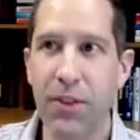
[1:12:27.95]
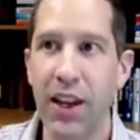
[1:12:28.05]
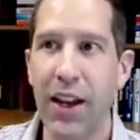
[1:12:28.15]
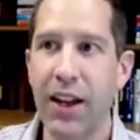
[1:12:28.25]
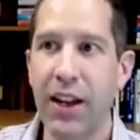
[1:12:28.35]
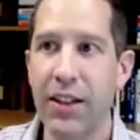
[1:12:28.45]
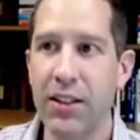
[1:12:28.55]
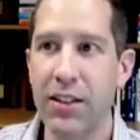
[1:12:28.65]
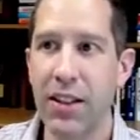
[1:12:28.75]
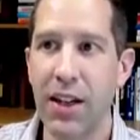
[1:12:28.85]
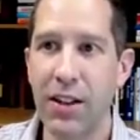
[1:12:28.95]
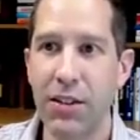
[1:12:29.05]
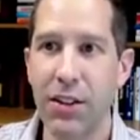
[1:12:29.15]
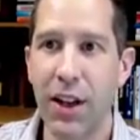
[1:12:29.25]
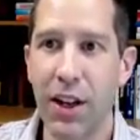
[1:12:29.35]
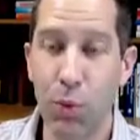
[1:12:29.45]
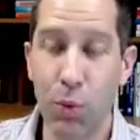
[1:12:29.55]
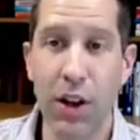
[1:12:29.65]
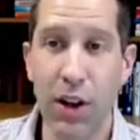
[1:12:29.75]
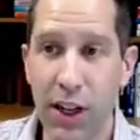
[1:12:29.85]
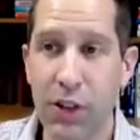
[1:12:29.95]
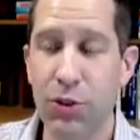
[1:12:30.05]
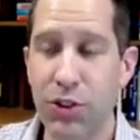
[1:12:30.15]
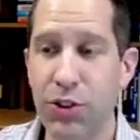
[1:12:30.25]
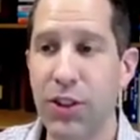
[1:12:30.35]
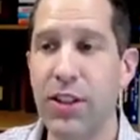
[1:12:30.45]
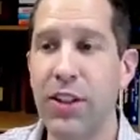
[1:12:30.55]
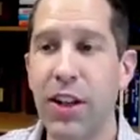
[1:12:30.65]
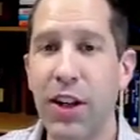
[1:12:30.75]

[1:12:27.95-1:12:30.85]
and a doctoral student,